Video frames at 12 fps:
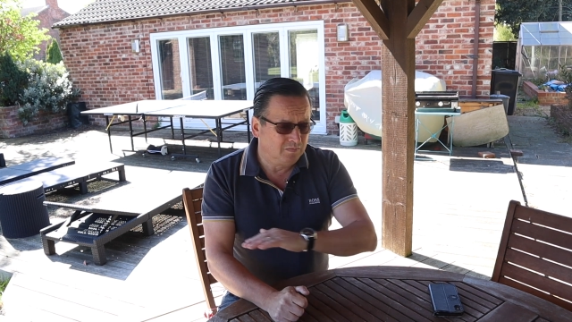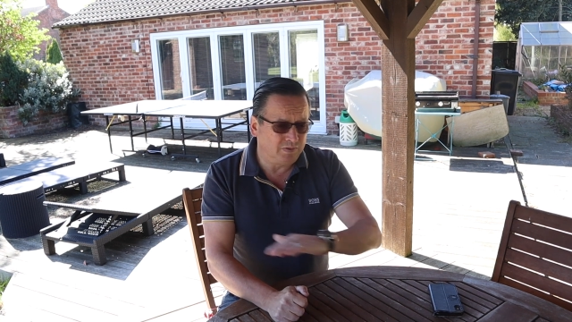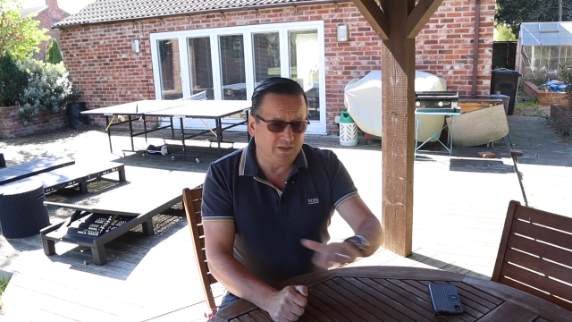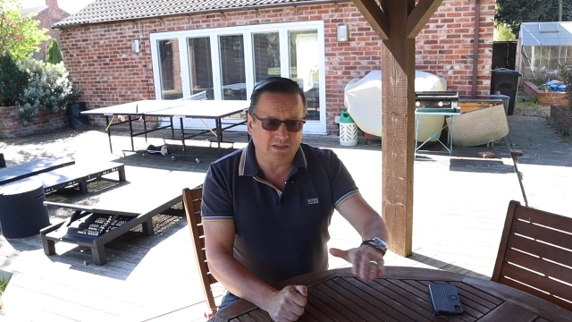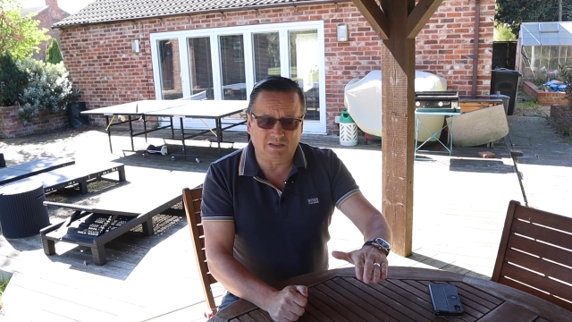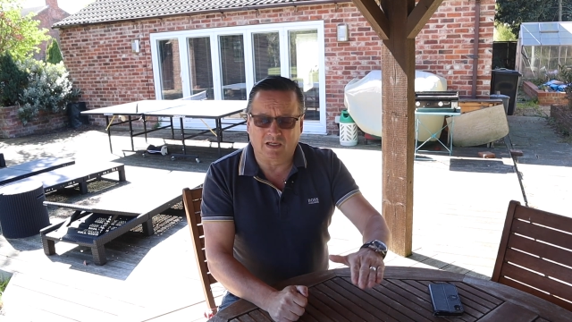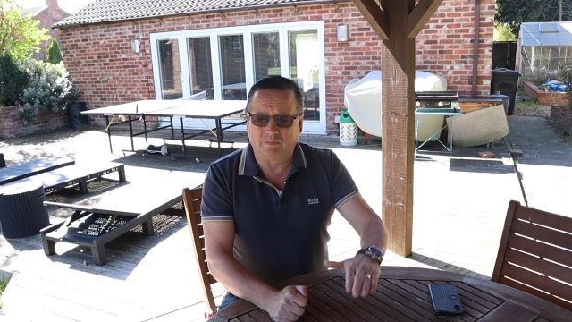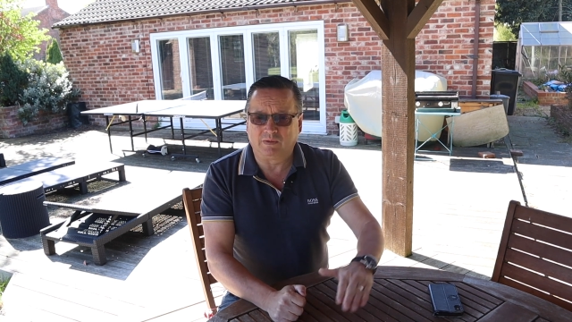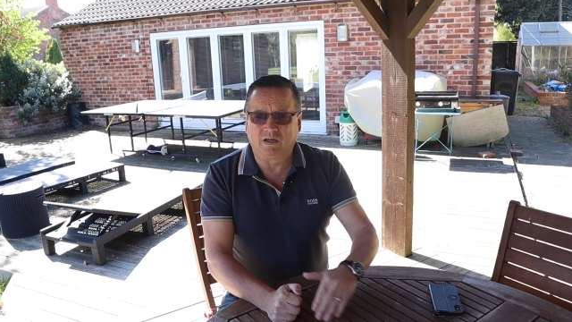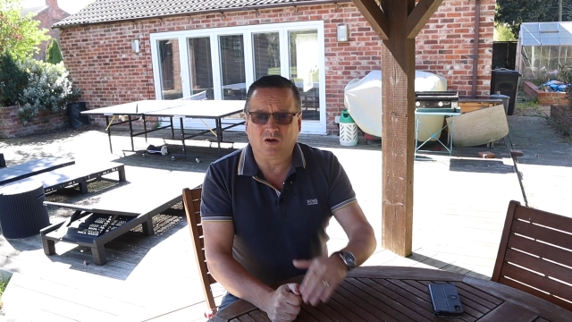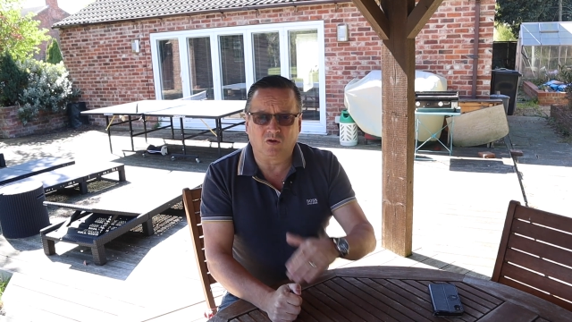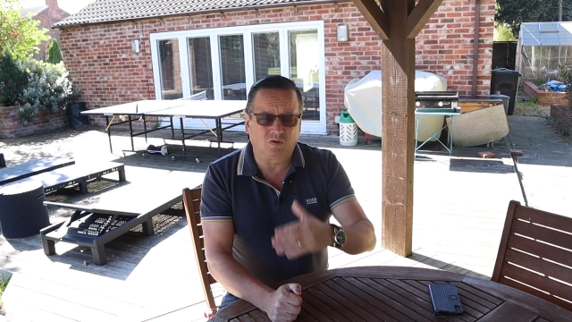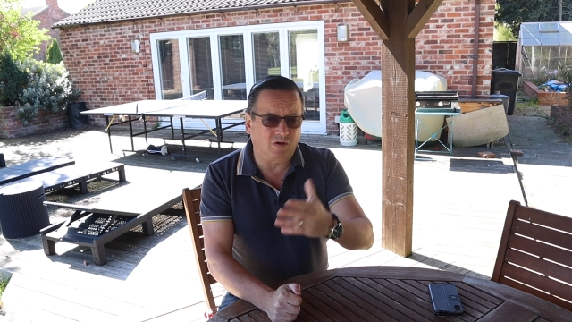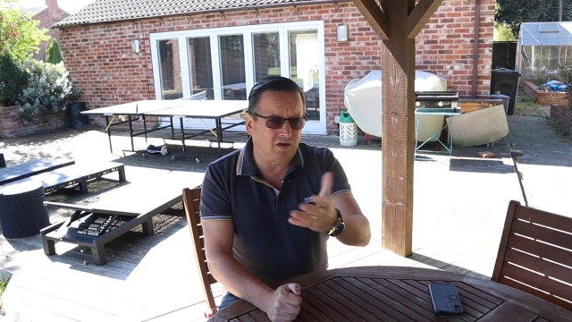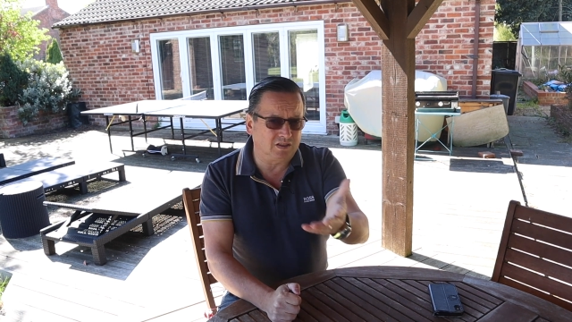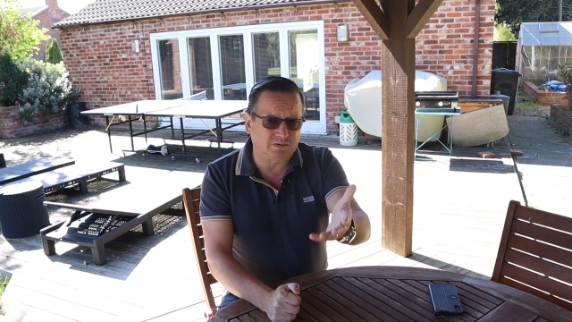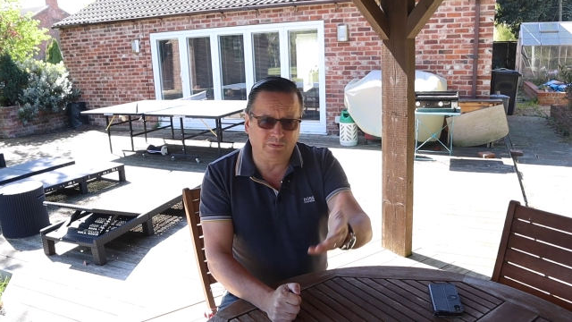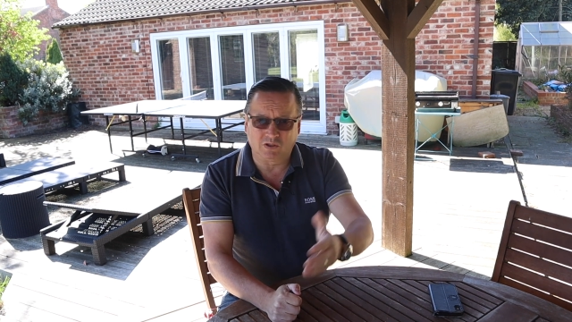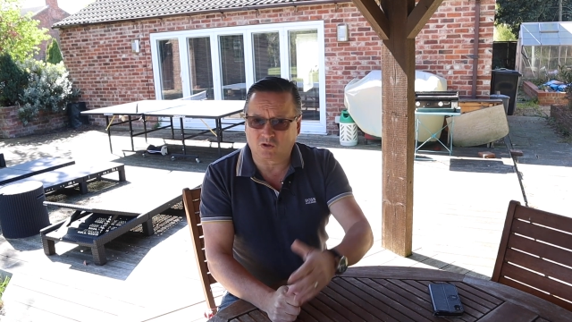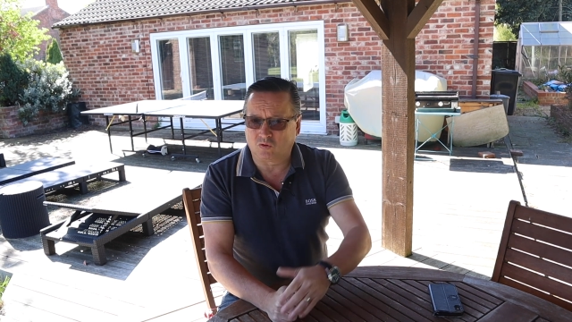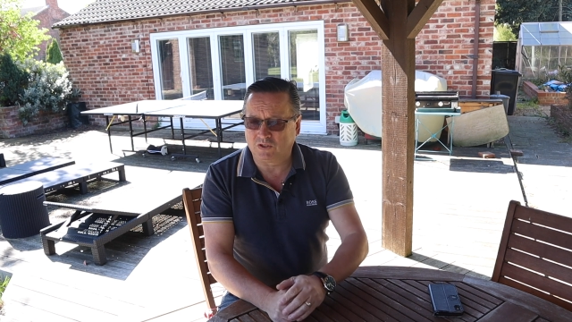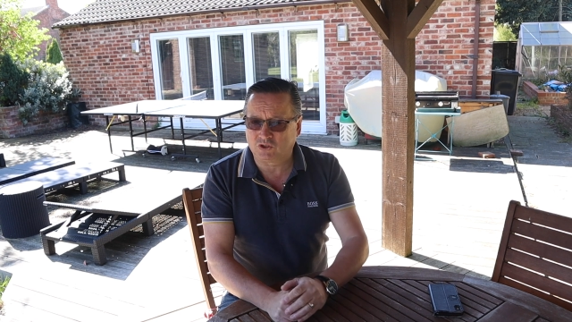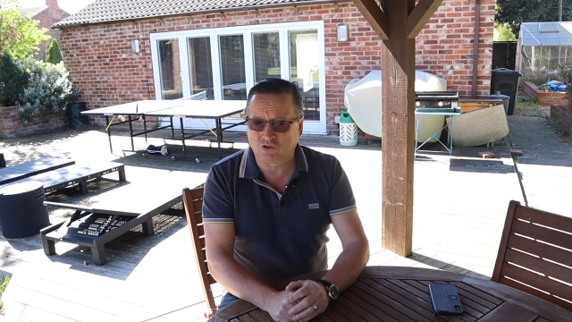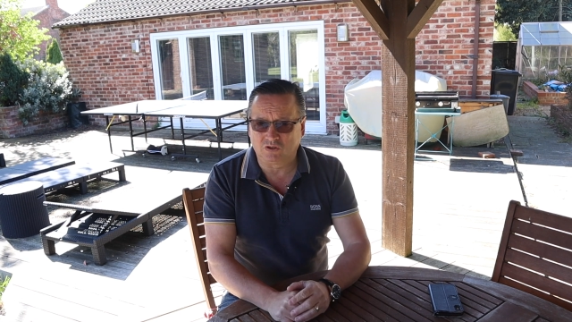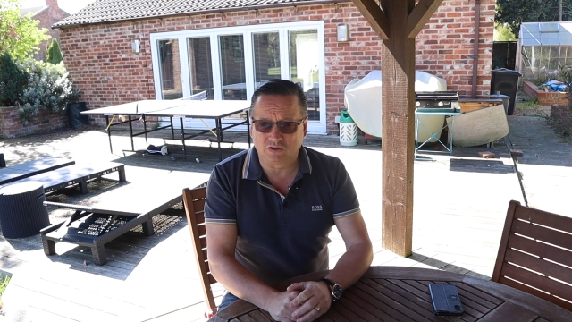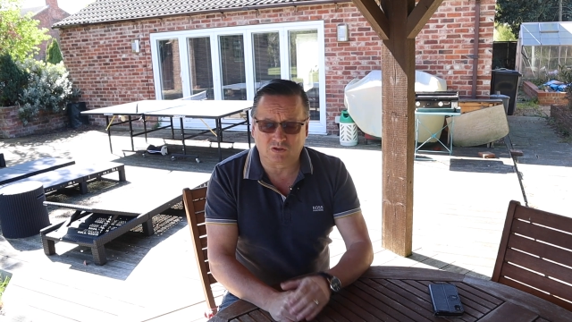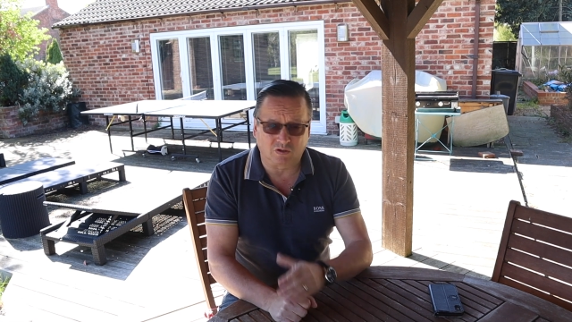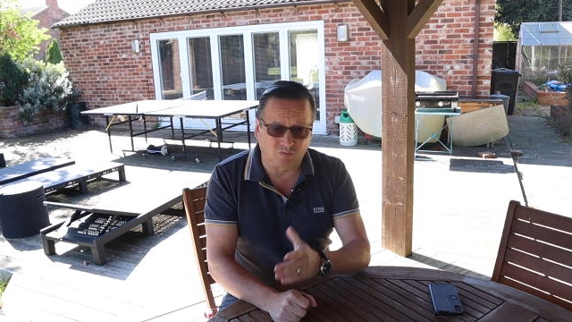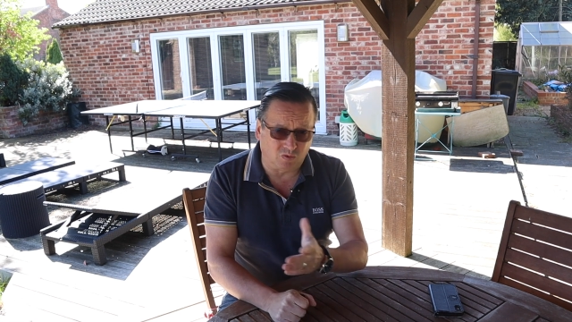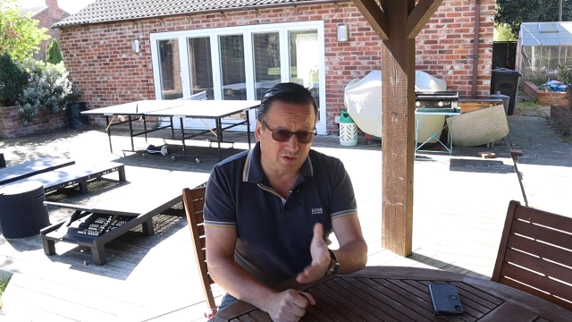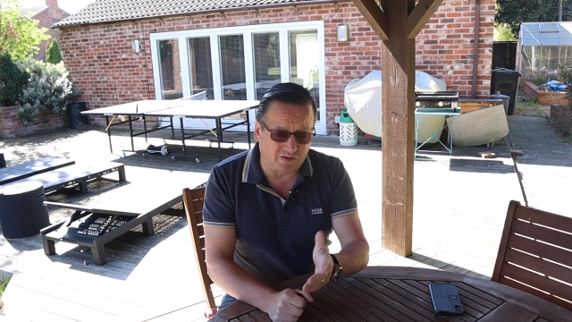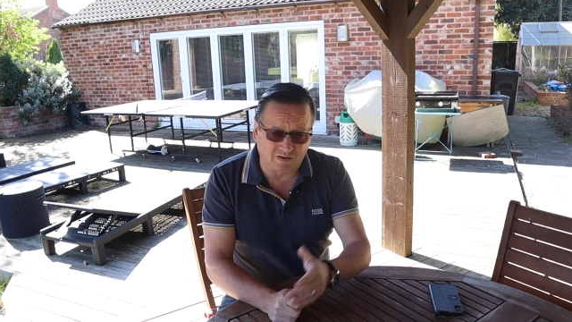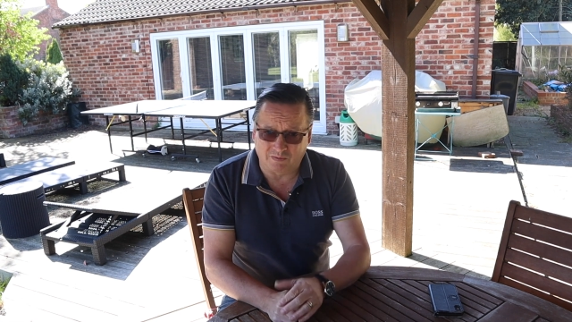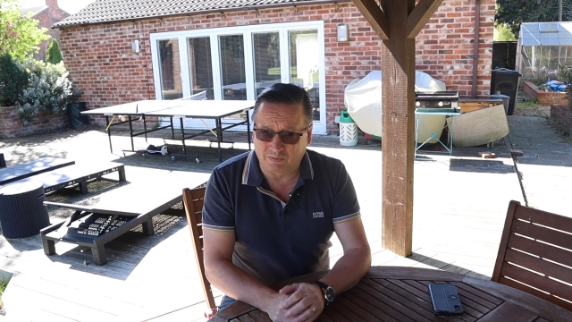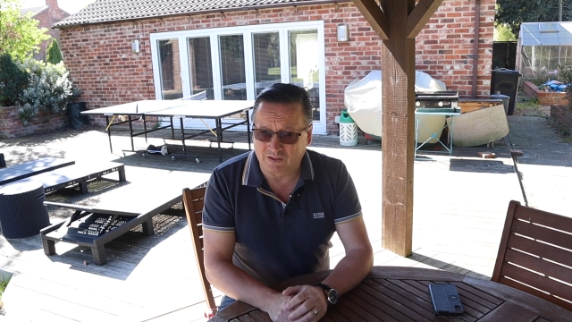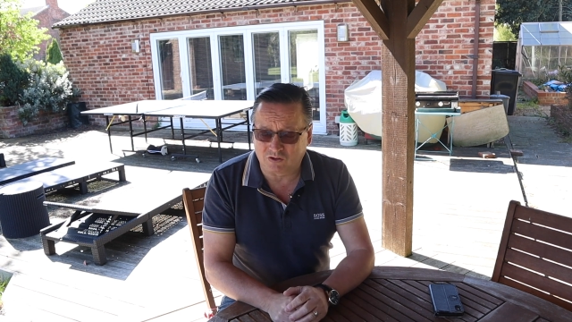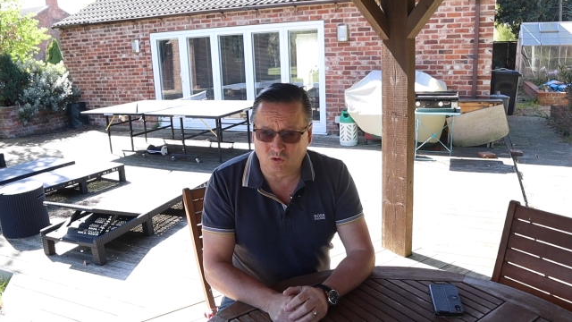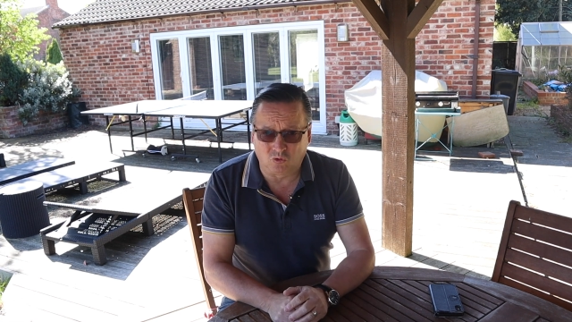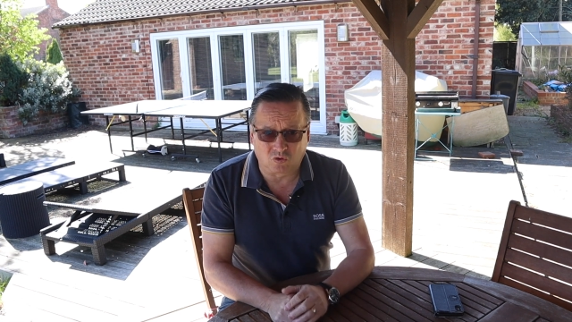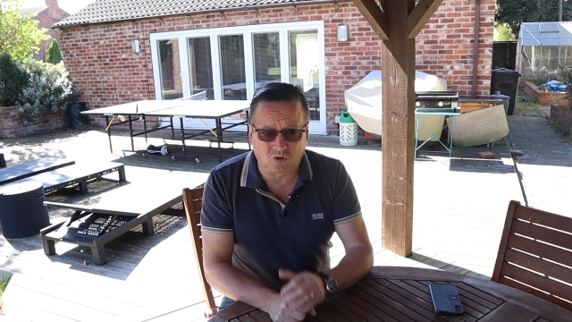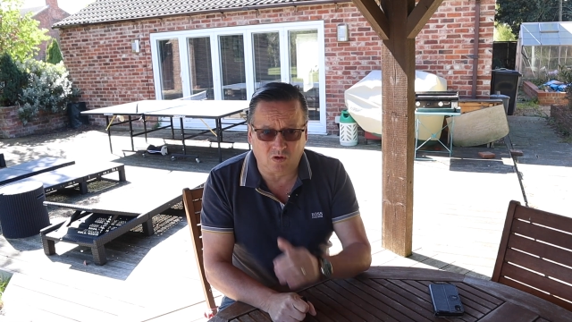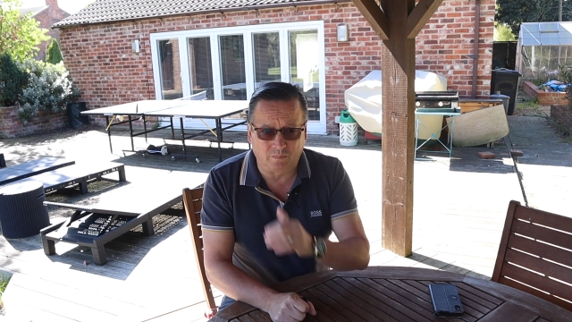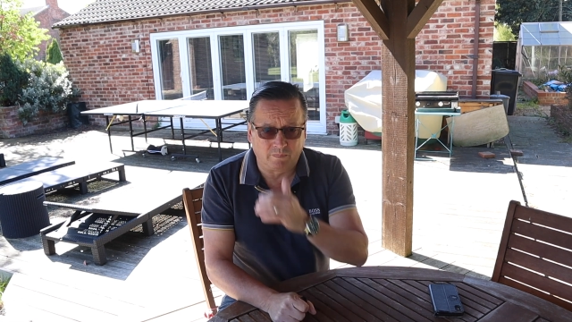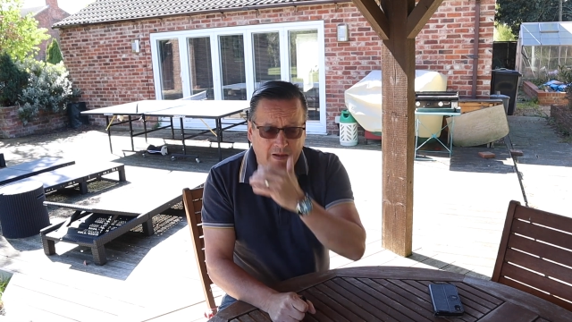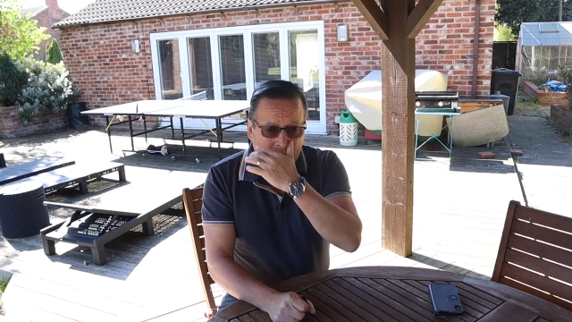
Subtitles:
Please let me know, ask me your questions, what you'd like me to talk on.